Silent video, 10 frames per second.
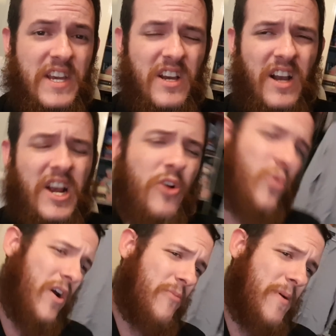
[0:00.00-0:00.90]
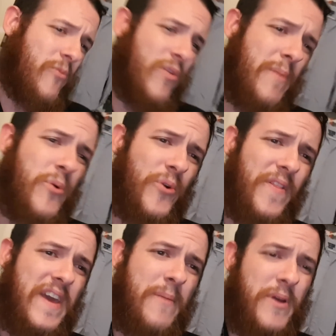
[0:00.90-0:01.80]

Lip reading: I can't quite remember what I put on there,